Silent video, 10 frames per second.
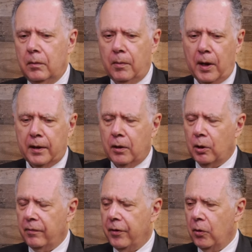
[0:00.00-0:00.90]
we might
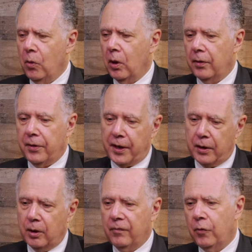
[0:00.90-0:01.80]
cut off their oil. Then
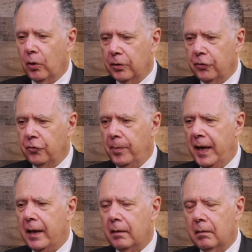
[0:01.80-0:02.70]
they cut off oil to
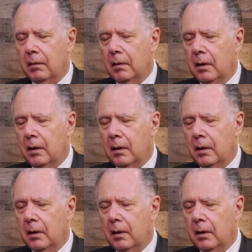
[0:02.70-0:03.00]
Japan